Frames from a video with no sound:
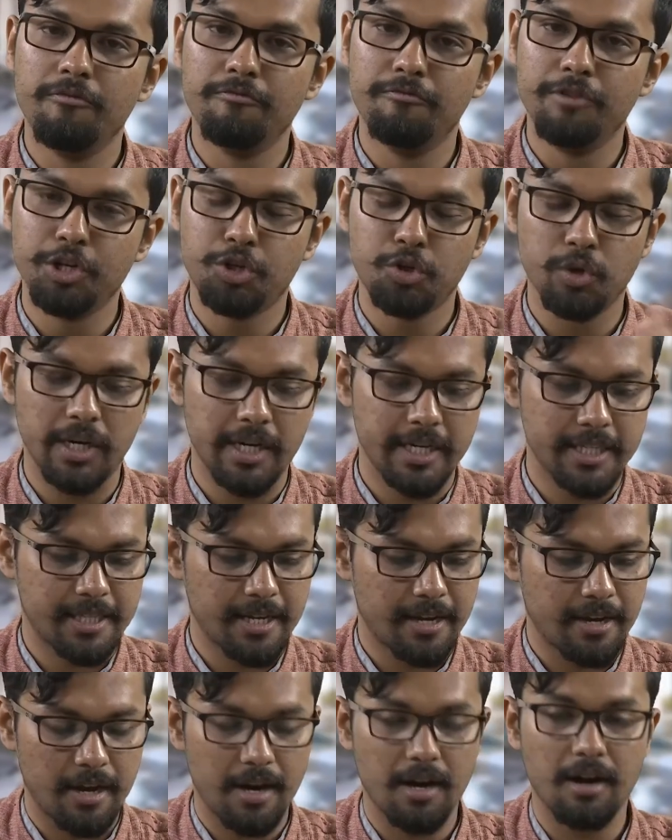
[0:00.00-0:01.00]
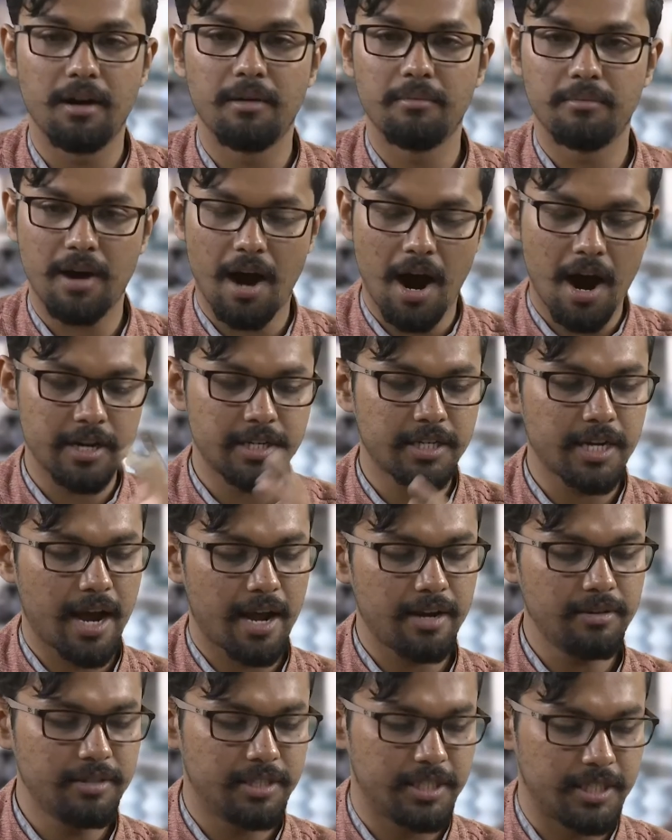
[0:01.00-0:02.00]
visual design um, art
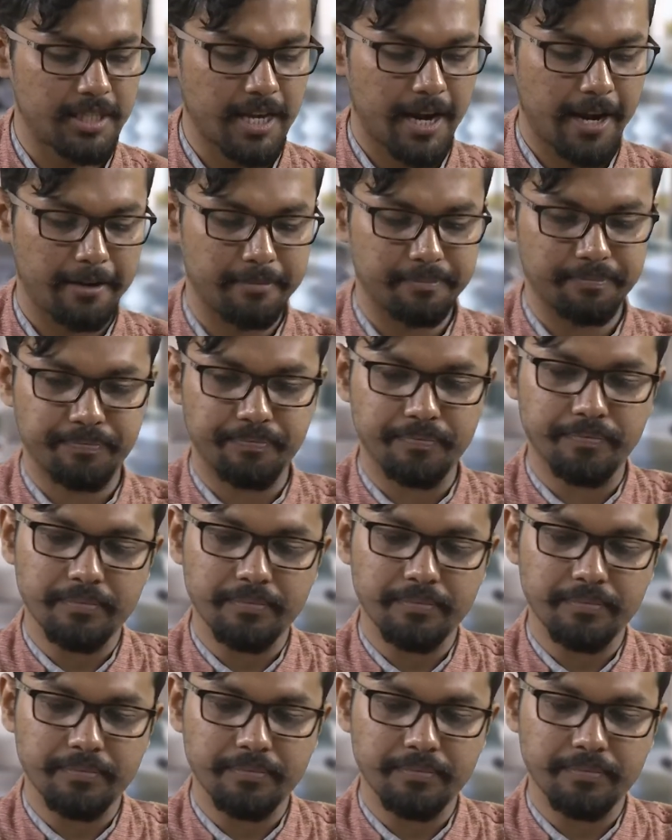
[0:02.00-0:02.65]
and design.